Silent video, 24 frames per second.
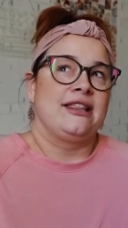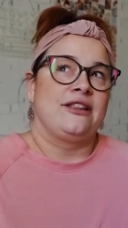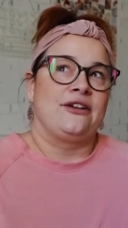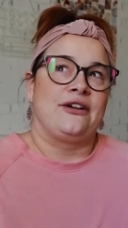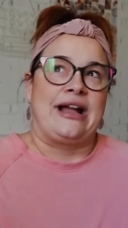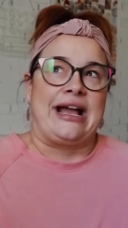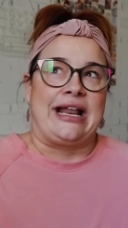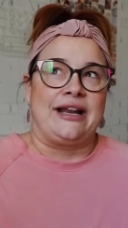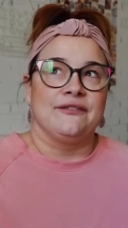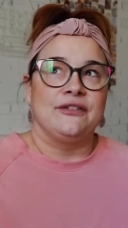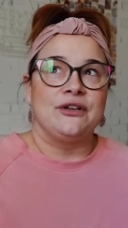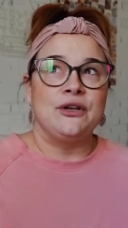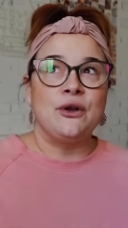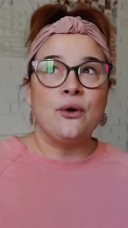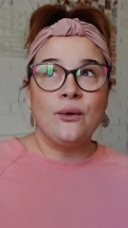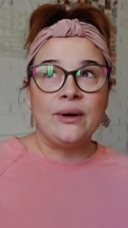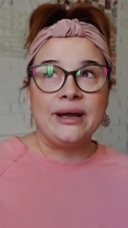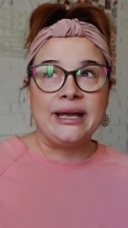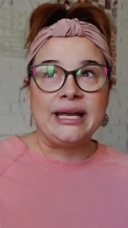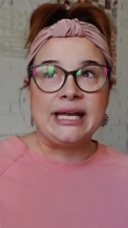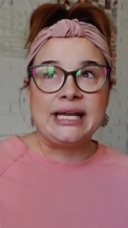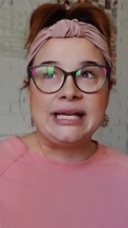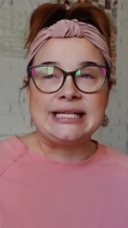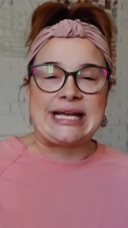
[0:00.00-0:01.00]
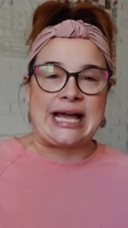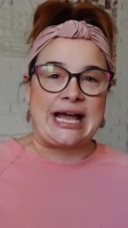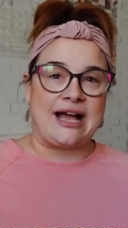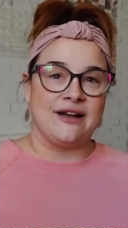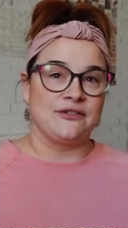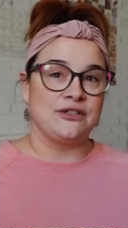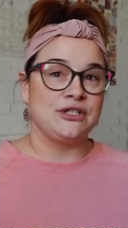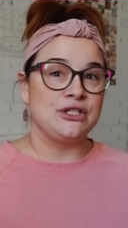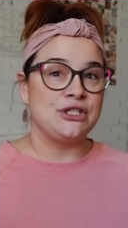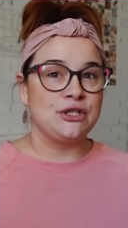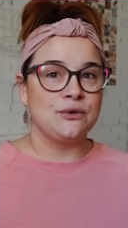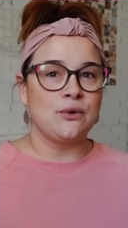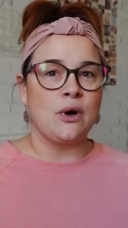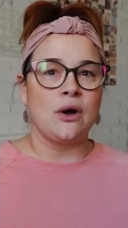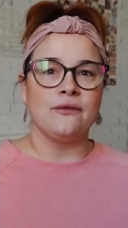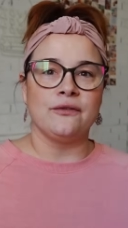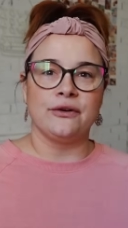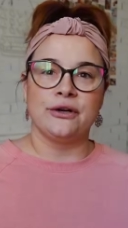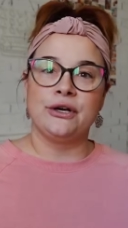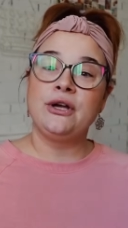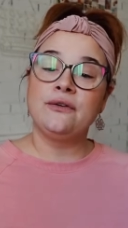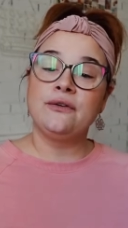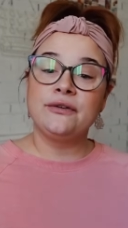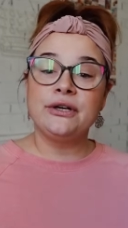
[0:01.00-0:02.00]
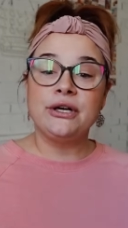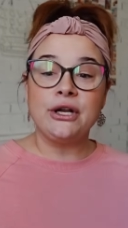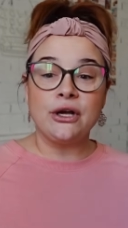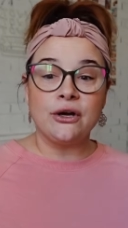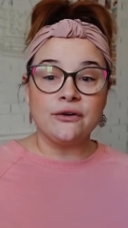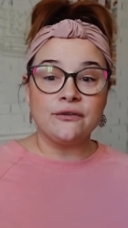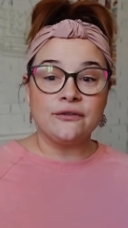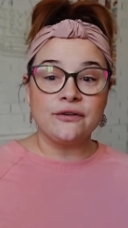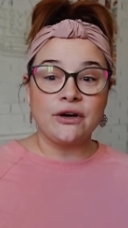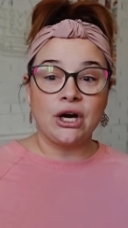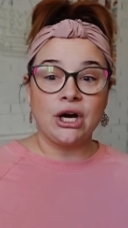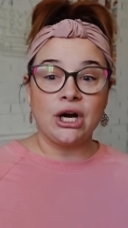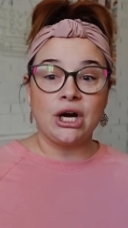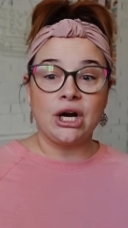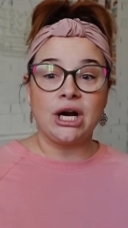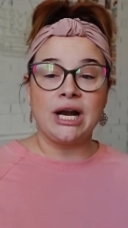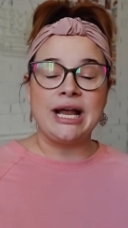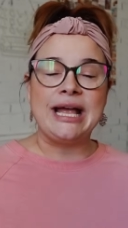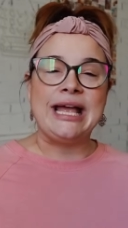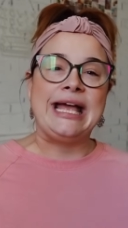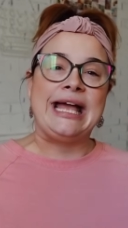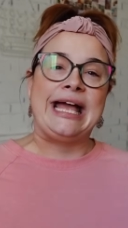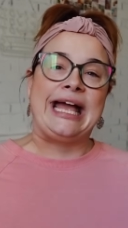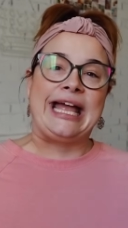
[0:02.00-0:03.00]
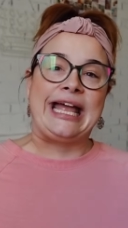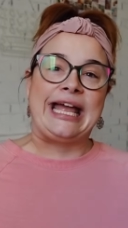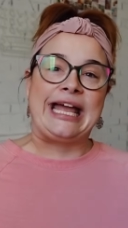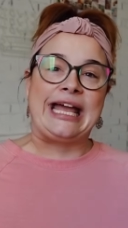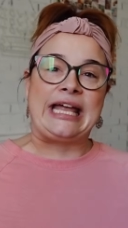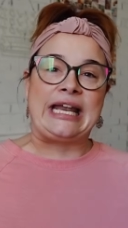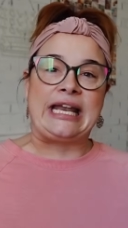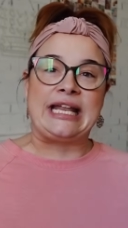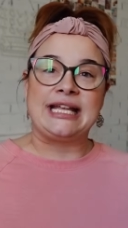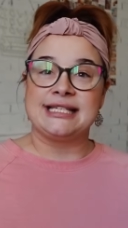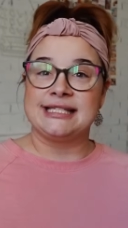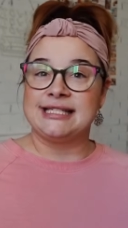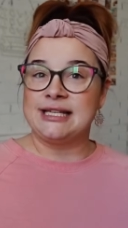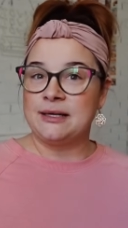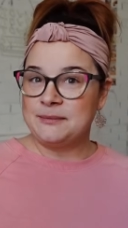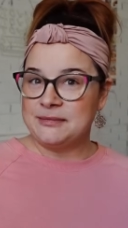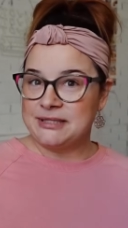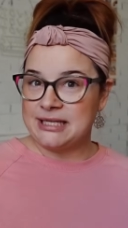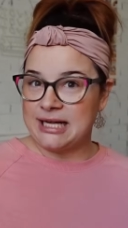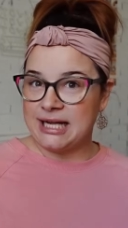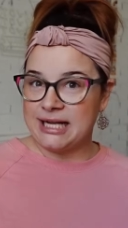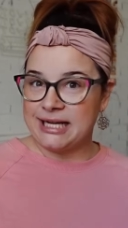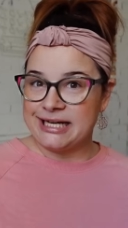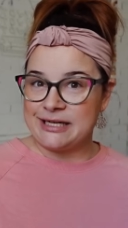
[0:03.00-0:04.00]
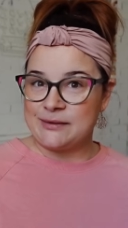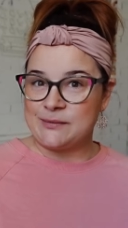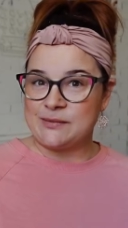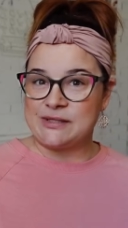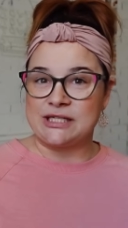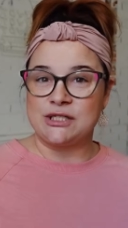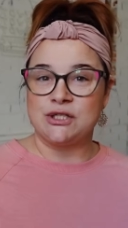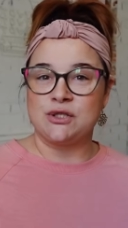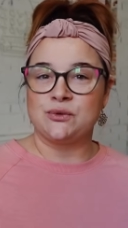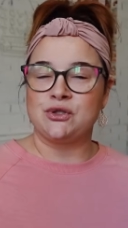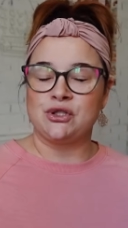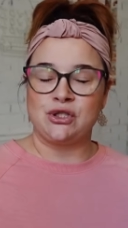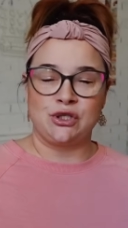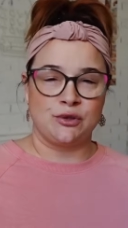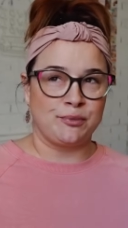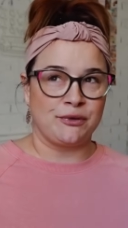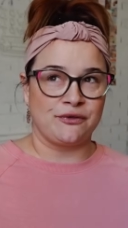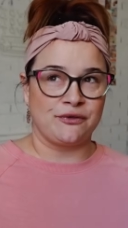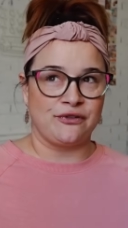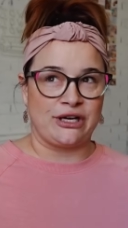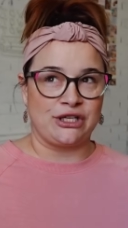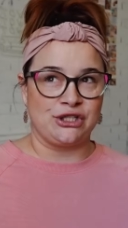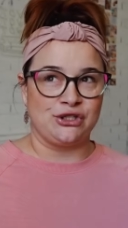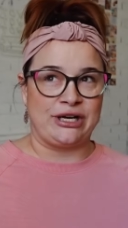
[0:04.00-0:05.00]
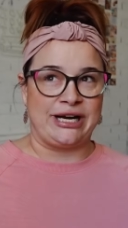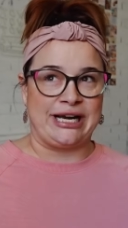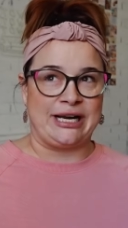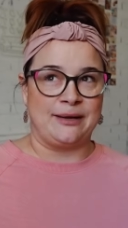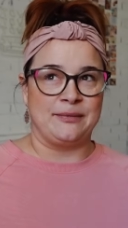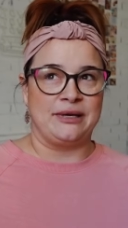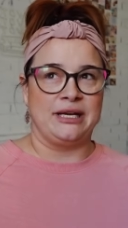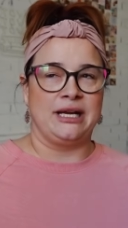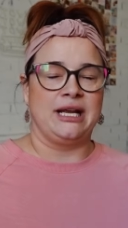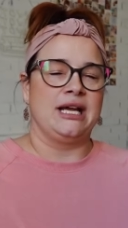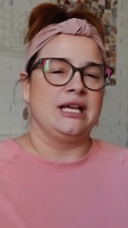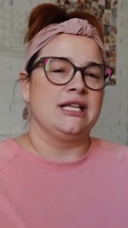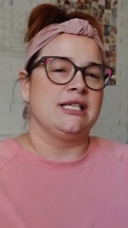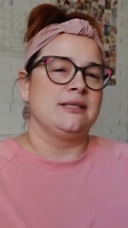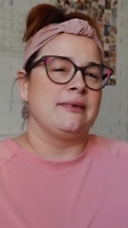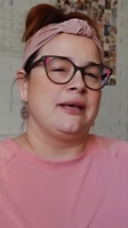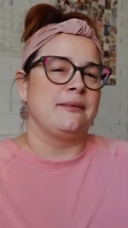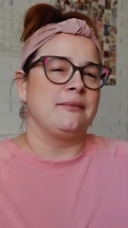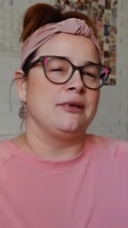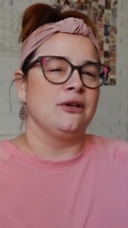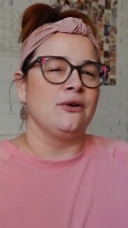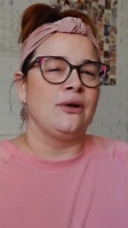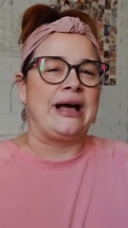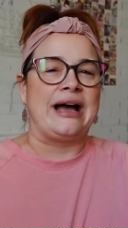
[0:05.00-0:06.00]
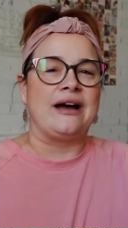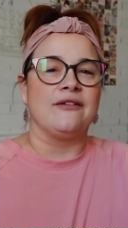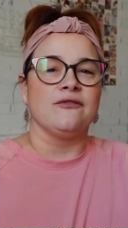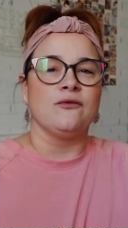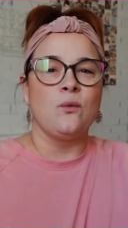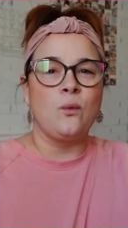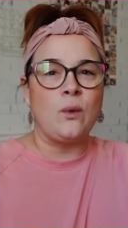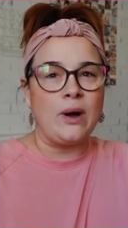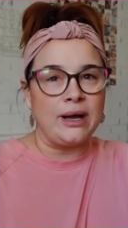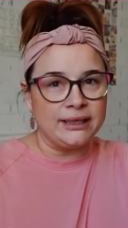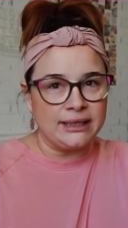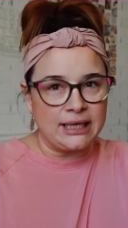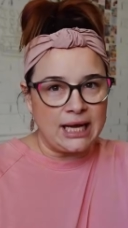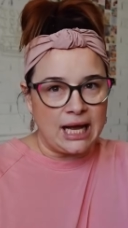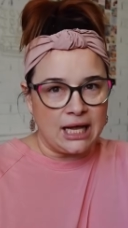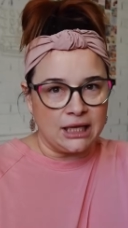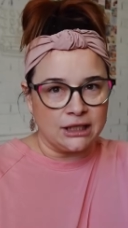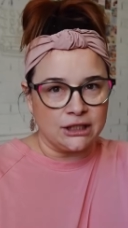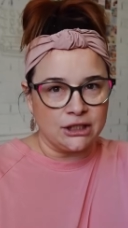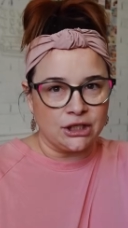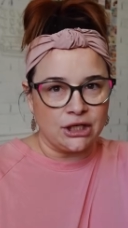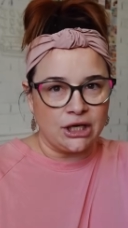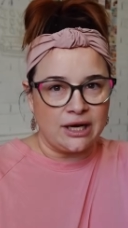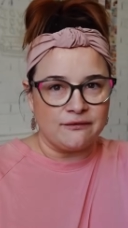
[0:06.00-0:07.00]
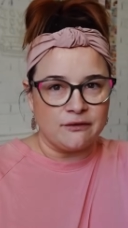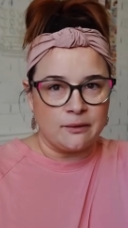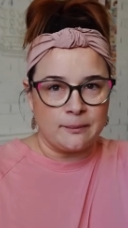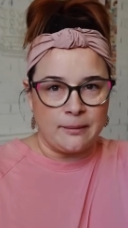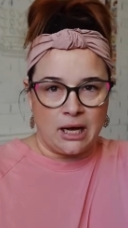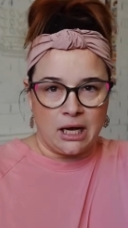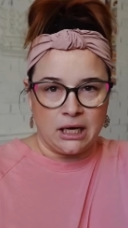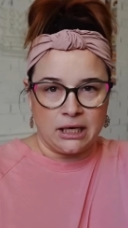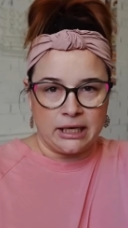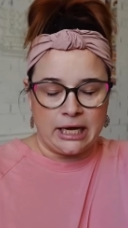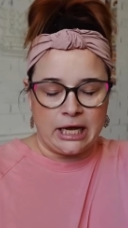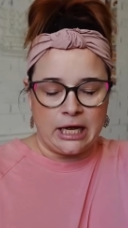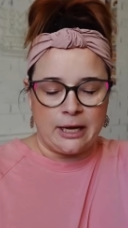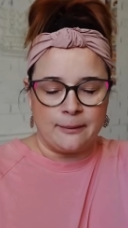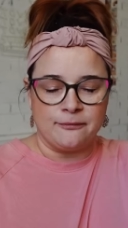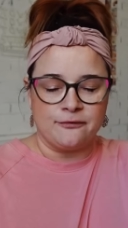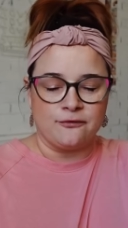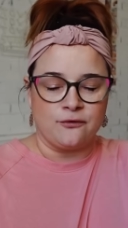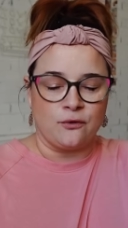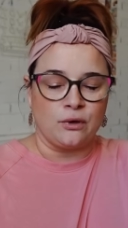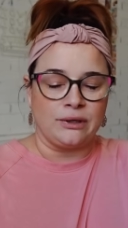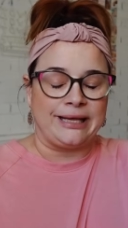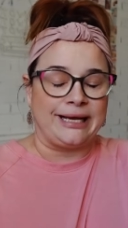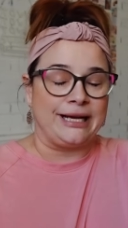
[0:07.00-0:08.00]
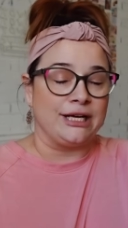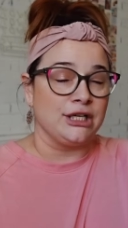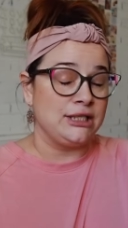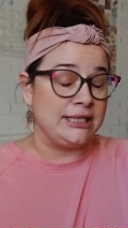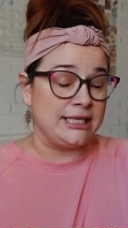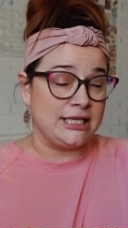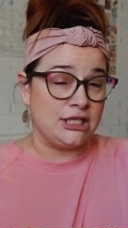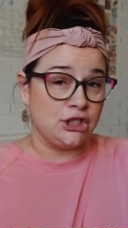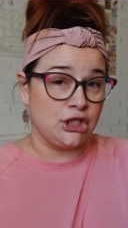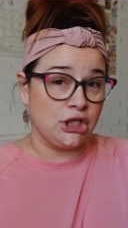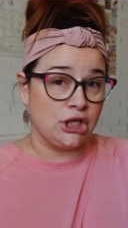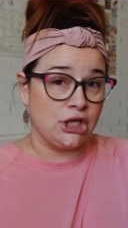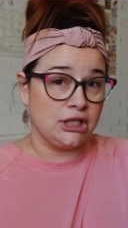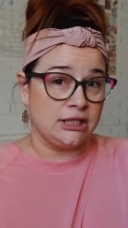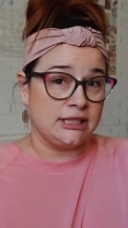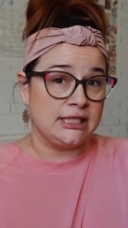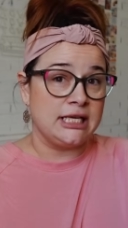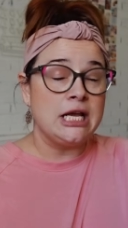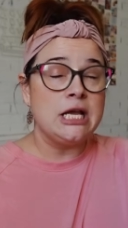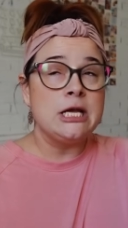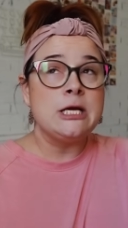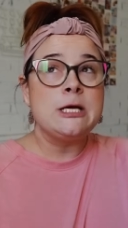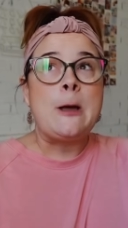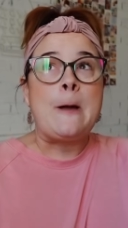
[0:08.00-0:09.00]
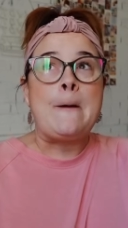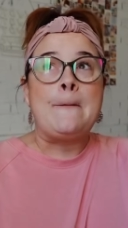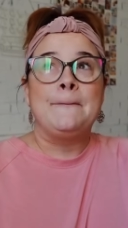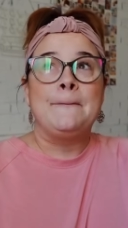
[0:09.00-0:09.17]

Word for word: They're kind of annoying to have to do over and over and over. And sometimes it's super frustrating because maybe you'll have one color of a mock up for like a t shirt,